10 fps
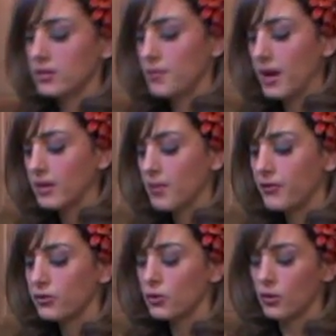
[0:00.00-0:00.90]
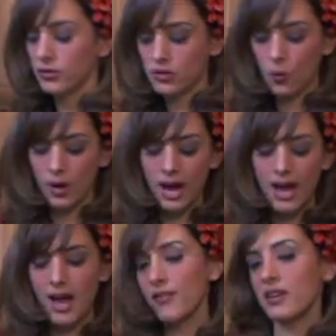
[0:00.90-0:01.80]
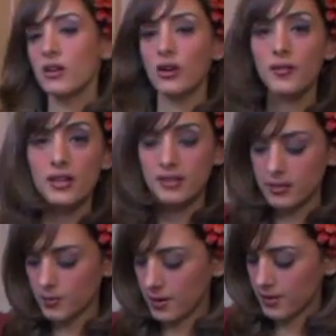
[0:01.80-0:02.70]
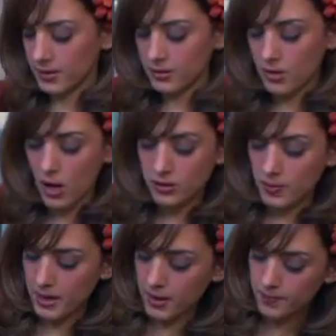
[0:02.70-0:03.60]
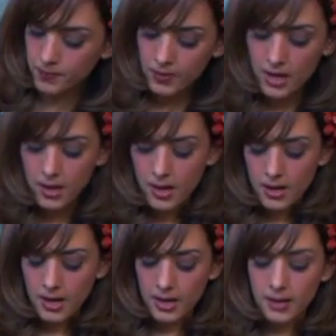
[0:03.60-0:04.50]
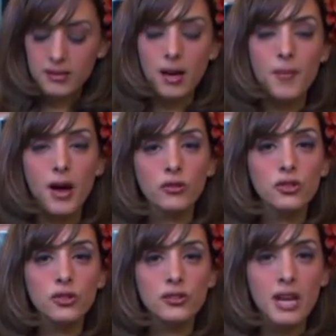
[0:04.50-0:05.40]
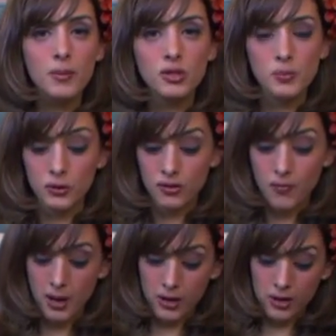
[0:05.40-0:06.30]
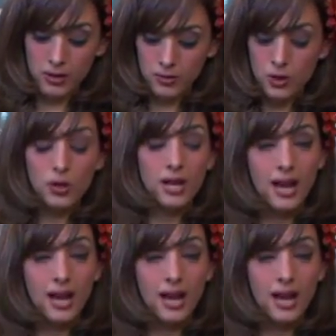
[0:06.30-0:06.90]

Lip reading: to make the maftoul. So what I have here in this saucepan is about 2 tablespoons of butter. You can